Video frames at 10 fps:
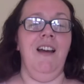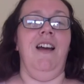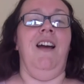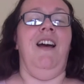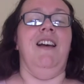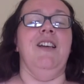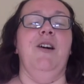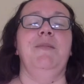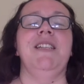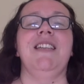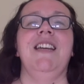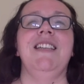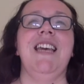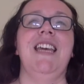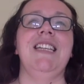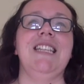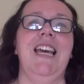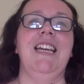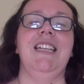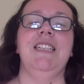So I'm just going to take a
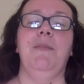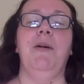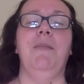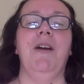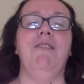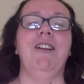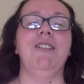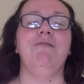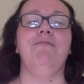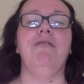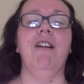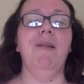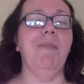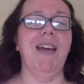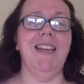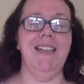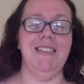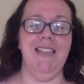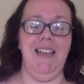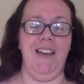second to put my roots right back
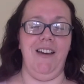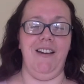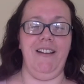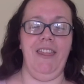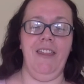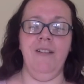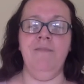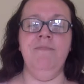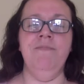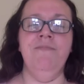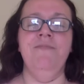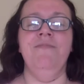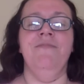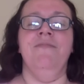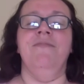into the earth